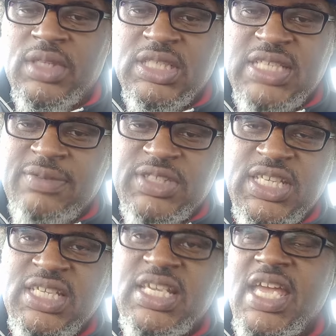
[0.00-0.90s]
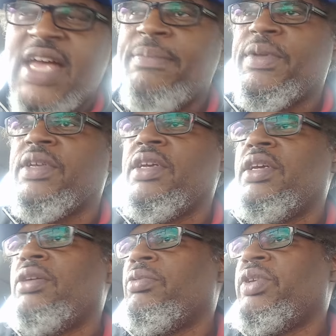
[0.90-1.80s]
Because I've seen it happen.
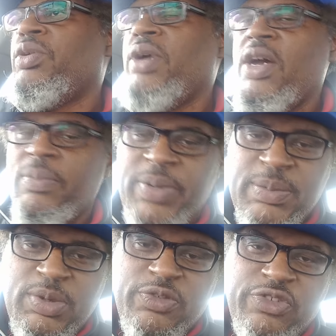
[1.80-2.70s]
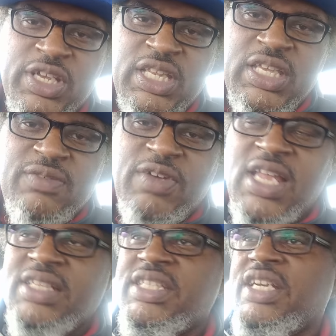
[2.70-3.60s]
When you help people freely and
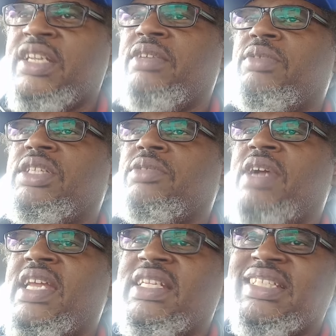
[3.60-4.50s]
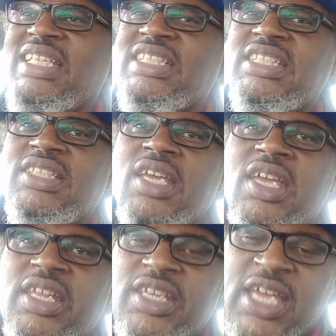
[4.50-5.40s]
voluntarily with the right intentions,
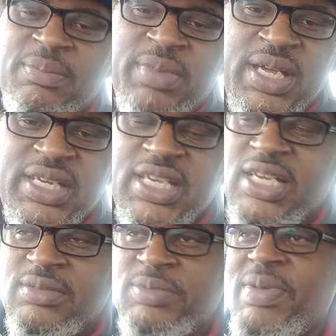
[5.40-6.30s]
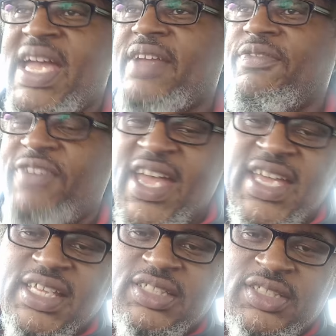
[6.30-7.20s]
that money comes back
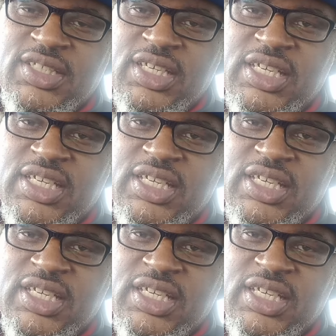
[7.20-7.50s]
fast.